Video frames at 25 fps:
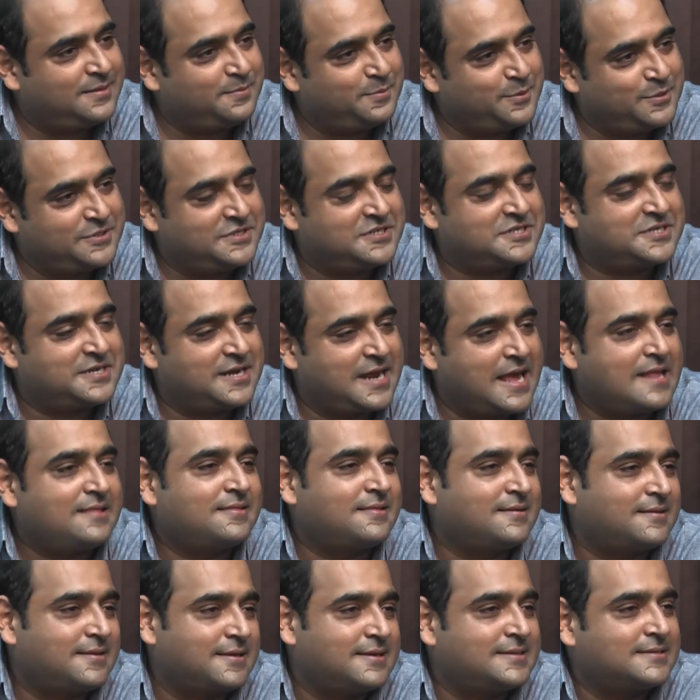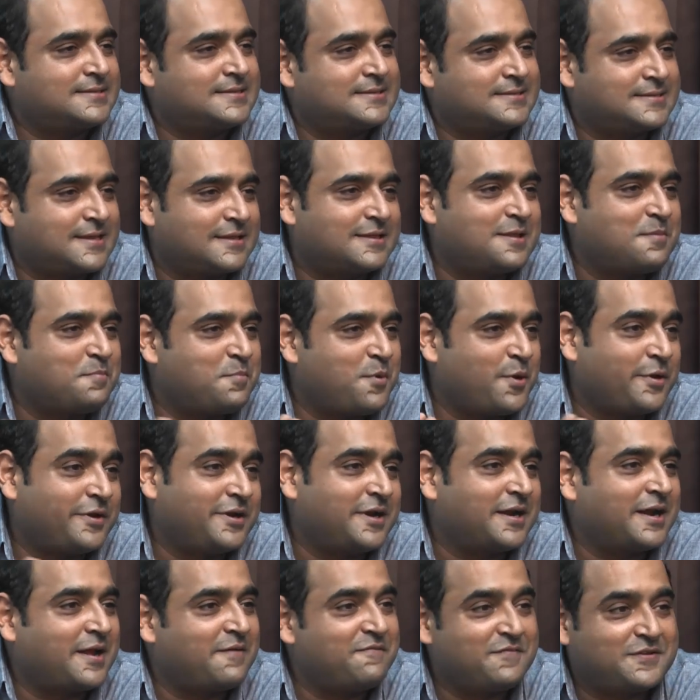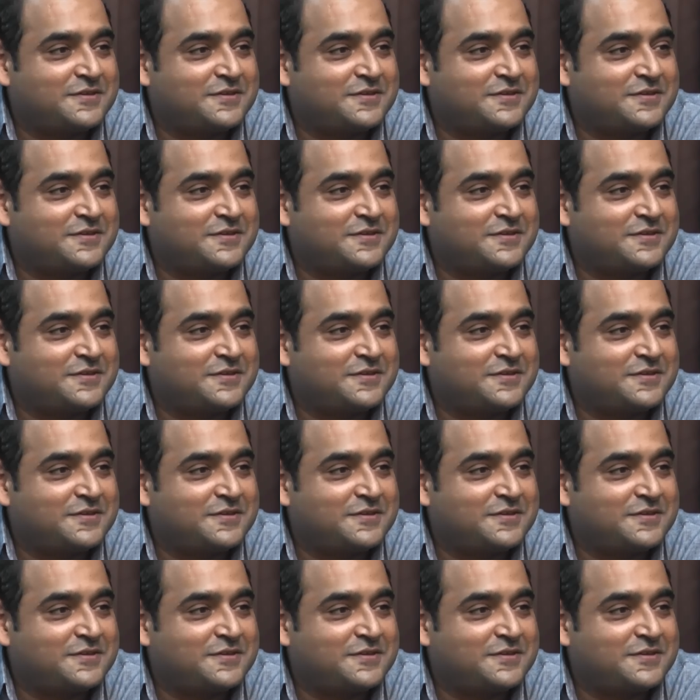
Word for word: the musician and the lyricist at the point in time,